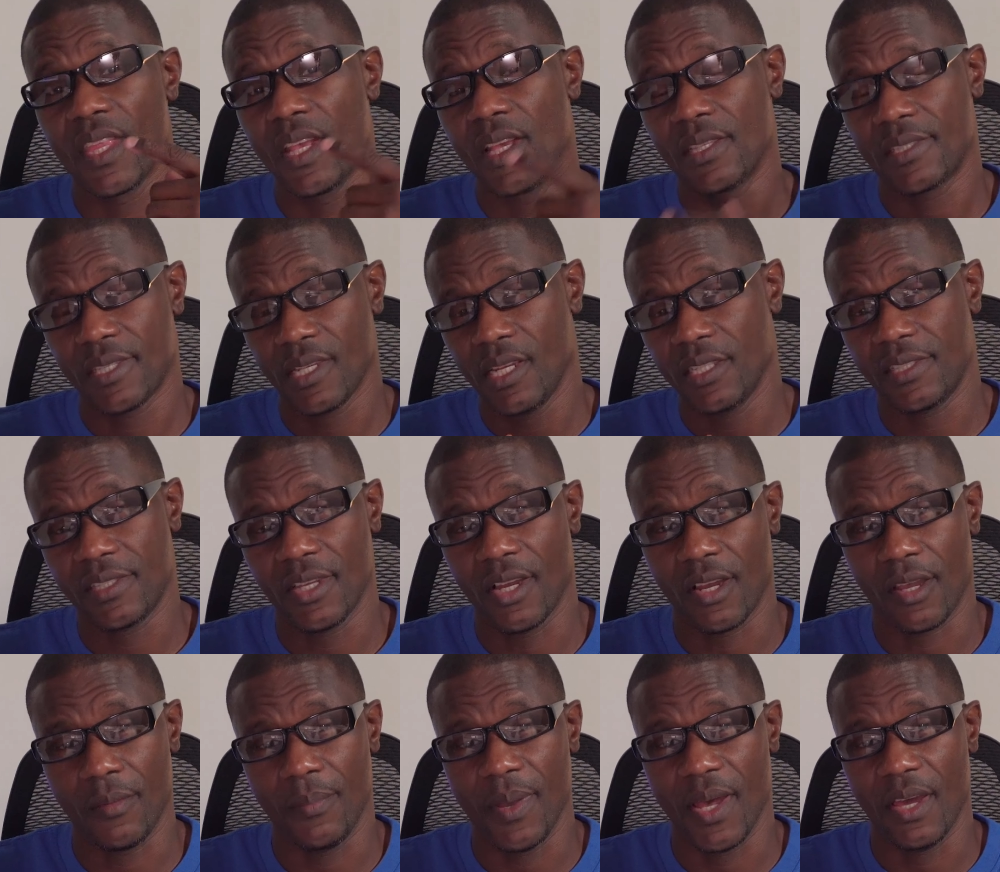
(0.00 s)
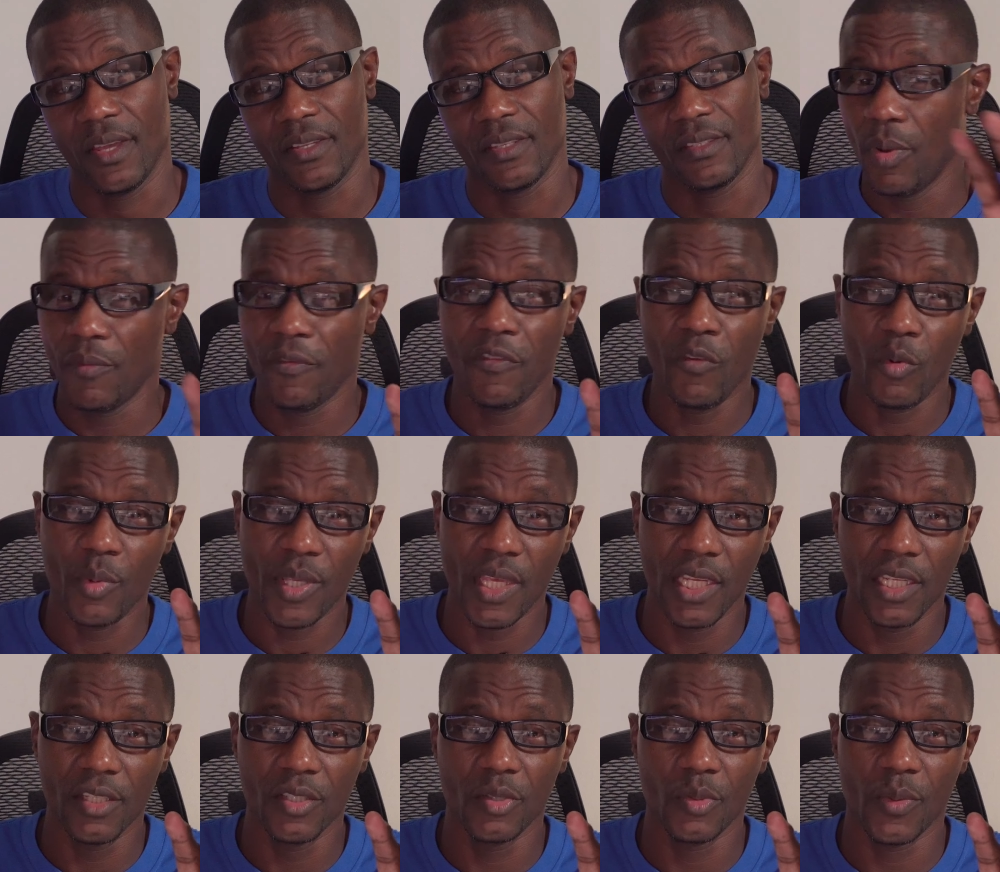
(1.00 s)
So let's talk about it. But before we
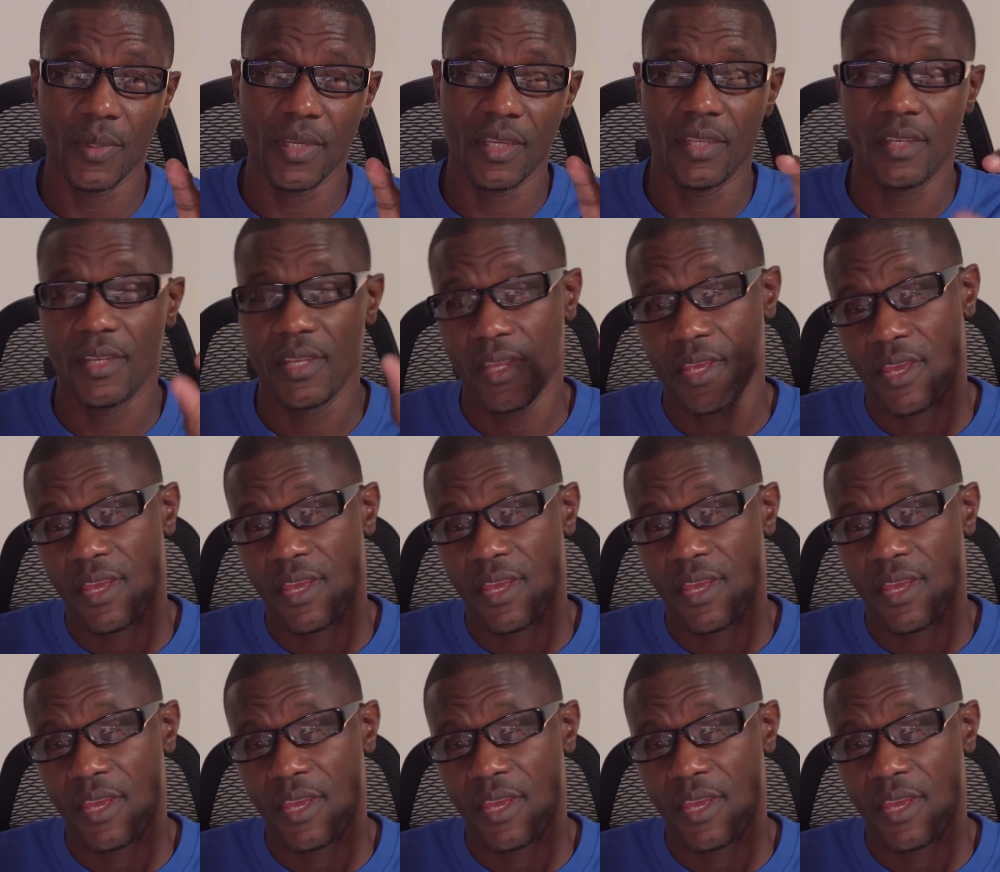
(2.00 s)
get into it,